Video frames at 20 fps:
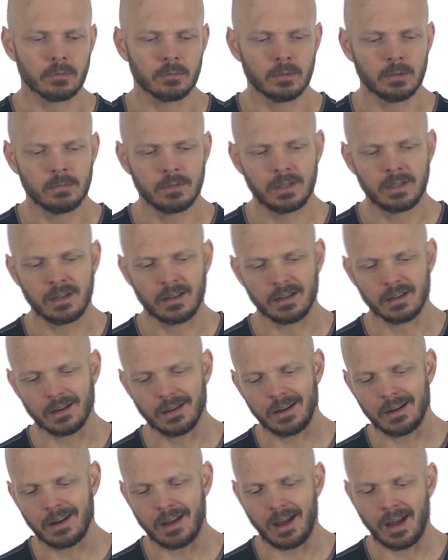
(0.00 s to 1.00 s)
woman, and they're
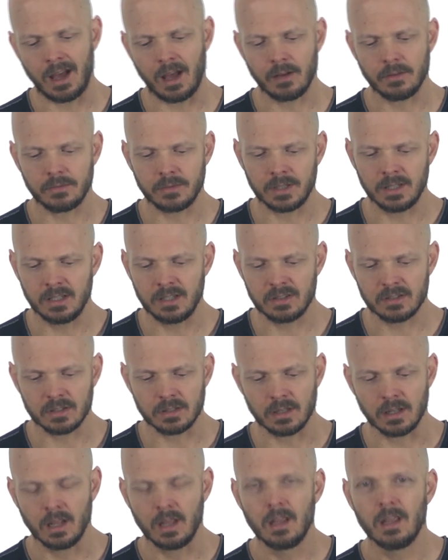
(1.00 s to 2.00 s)
kind of half each,
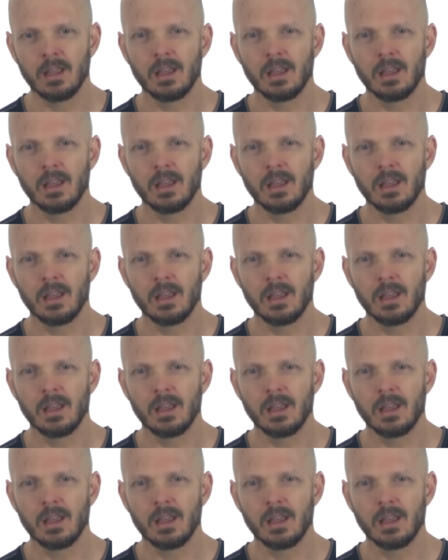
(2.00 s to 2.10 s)
and